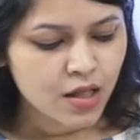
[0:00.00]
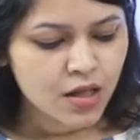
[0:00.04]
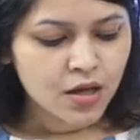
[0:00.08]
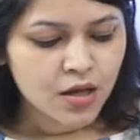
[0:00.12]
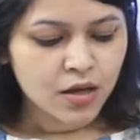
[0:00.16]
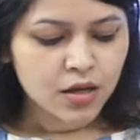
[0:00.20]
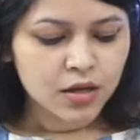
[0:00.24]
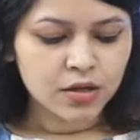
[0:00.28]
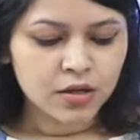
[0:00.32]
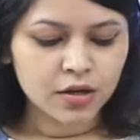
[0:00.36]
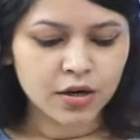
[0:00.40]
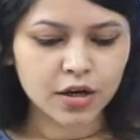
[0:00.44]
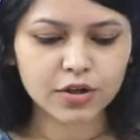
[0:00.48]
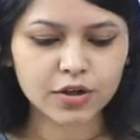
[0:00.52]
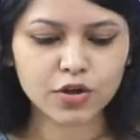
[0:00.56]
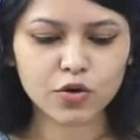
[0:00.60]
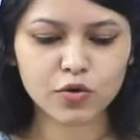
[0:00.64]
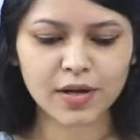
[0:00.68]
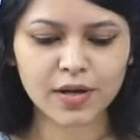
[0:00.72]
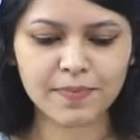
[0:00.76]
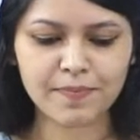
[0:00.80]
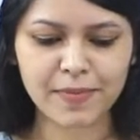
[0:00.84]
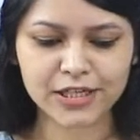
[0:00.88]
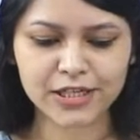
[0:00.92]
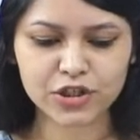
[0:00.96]
Here you
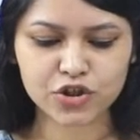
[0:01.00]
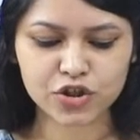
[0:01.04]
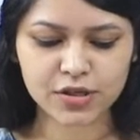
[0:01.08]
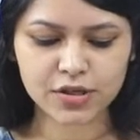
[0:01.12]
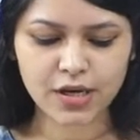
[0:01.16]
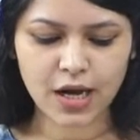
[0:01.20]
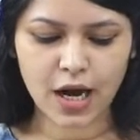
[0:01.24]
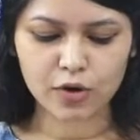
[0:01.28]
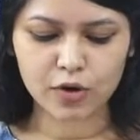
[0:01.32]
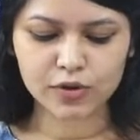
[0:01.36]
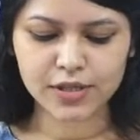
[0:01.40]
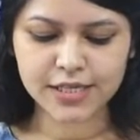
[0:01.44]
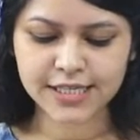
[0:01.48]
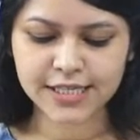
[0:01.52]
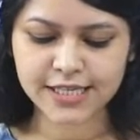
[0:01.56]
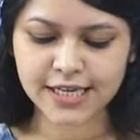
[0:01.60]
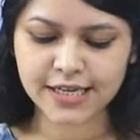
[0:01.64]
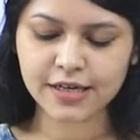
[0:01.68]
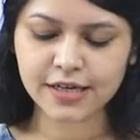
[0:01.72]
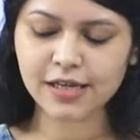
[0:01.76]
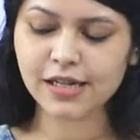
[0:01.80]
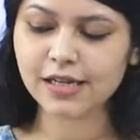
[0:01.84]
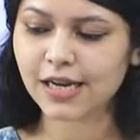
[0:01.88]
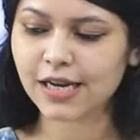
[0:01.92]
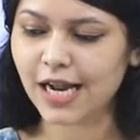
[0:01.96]
can mention how the
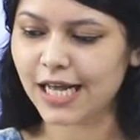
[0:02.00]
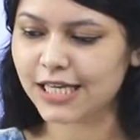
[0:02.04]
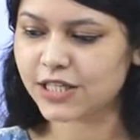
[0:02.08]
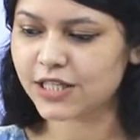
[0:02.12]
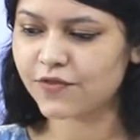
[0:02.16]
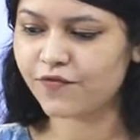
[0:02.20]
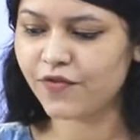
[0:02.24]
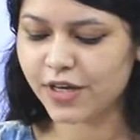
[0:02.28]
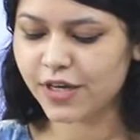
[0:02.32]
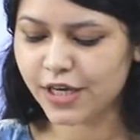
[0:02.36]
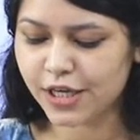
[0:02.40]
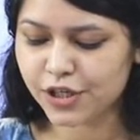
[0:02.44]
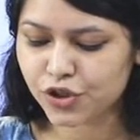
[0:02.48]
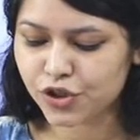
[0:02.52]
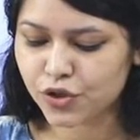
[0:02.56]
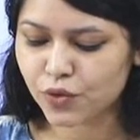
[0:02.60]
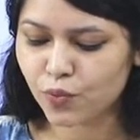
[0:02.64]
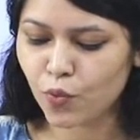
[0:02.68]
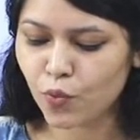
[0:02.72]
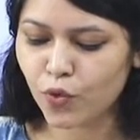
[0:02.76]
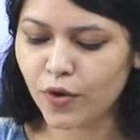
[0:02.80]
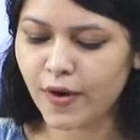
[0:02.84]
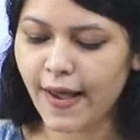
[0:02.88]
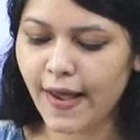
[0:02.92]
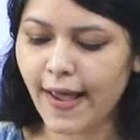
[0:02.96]
single
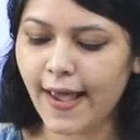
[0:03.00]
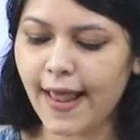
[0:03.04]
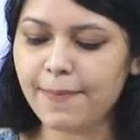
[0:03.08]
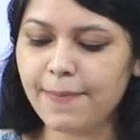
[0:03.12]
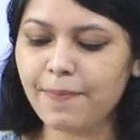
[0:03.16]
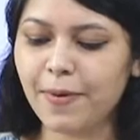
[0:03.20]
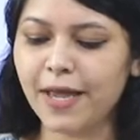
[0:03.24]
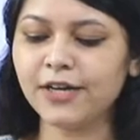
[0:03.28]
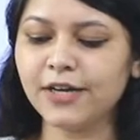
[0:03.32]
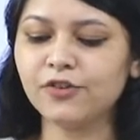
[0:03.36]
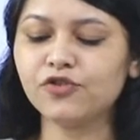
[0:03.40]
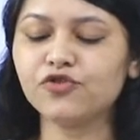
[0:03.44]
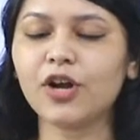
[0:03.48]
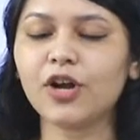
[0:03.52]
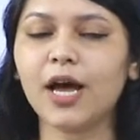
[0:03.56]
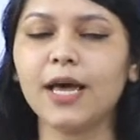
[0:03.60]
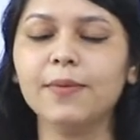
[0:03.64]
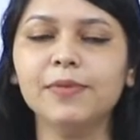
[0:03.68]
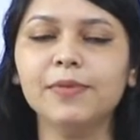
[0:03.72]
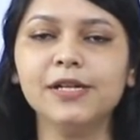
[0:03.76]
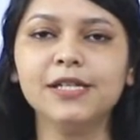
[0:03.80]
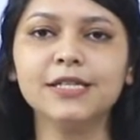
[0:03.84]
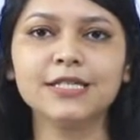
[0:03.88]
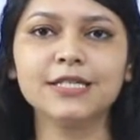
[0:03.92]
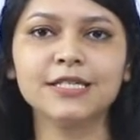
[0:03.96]
classification would help in
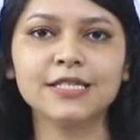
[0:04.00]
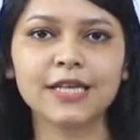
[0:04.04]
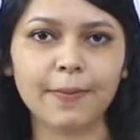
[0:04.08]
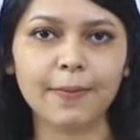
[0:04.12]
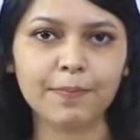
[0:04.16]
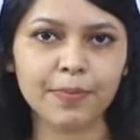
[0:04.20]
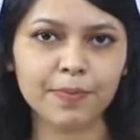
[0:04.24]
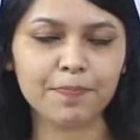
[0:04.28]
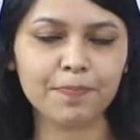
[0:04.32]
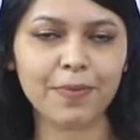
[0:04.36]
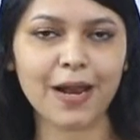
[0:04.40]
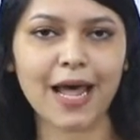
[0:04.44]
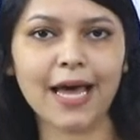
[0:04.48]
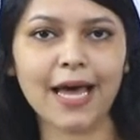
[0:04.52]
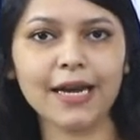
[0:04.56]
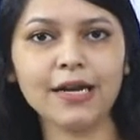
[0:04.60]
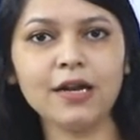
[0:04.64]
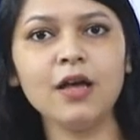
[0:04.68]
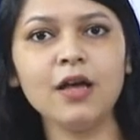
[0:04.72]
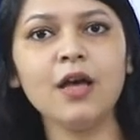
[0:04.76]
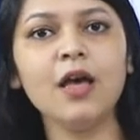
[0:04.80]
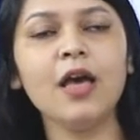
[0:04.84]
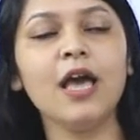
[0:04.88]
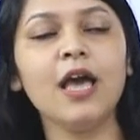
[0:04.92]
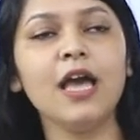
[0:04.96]
tribal sub-plan,
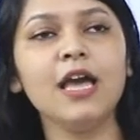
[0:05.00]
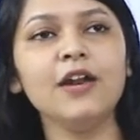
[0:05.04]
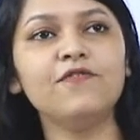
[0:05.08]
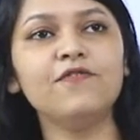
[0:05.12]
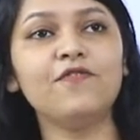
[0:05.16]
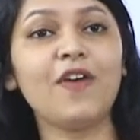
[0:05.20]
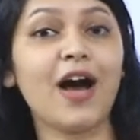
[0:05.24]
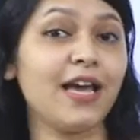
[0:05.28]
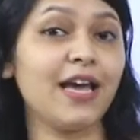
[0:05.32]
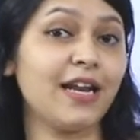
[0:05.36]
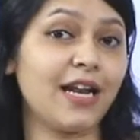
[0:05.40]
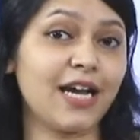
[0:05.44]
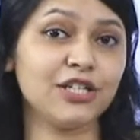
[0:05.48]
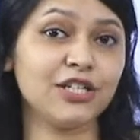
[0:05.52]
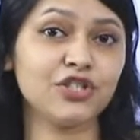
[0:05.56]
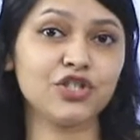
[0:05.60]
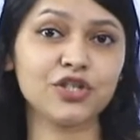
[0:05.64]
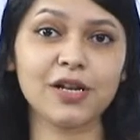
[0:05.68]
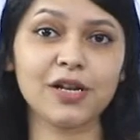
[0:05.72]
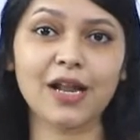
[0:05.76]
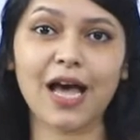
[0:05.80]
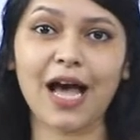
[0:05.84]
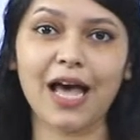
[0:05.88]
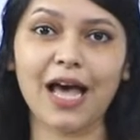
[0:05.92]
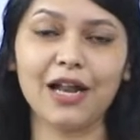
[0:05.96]
in
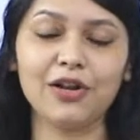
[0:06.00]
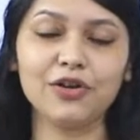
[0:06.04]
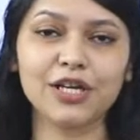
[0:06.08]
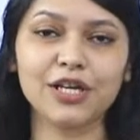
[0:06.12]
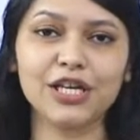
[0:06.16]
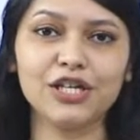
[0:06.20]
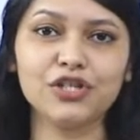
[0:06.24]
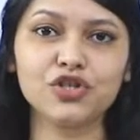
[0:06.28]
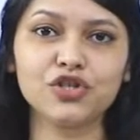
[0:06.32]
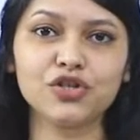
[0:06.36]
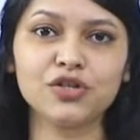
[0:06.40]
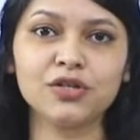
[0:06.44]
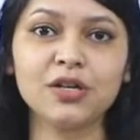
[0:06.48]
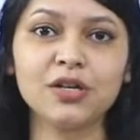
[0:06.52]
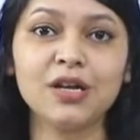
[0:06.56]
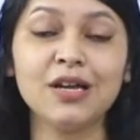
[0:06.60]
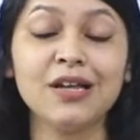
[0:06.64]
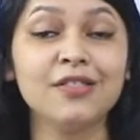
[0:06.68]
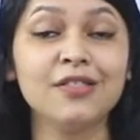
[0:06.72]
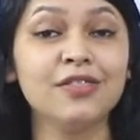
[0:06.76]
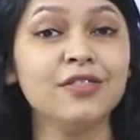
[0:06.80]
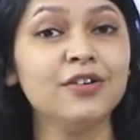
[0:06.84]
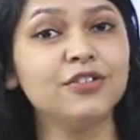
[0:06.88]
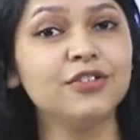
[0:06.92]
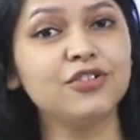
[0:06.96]
financial allocation,
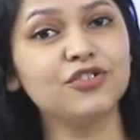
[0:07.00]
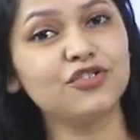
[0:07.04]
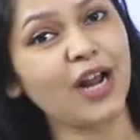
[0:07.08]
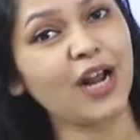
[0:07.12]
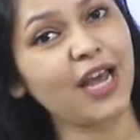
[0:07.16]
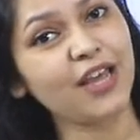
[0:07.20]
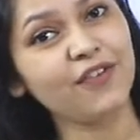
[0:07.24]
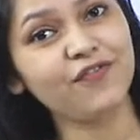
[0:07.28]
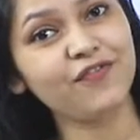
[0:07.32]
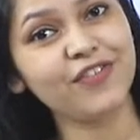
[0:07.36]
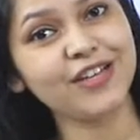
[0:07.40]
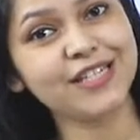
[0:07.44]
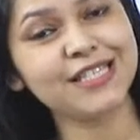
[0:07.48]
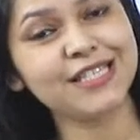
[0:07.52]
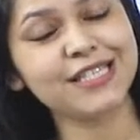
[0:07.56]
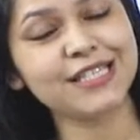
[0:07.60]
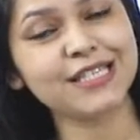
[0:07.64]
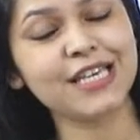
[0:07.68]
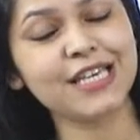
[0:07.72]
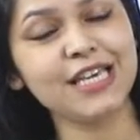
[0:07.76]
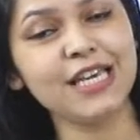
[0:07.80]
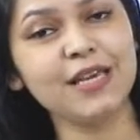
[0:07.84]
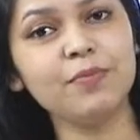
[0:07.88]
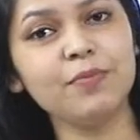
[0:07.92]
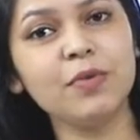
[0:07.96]
the tri-fit
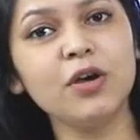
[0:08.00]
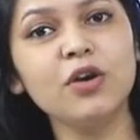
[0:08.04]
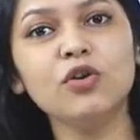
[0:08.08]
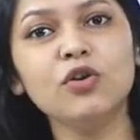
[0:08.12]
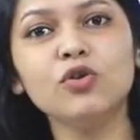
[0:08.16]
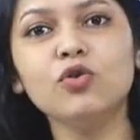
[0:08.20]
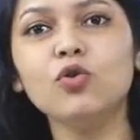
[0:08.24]
scheme.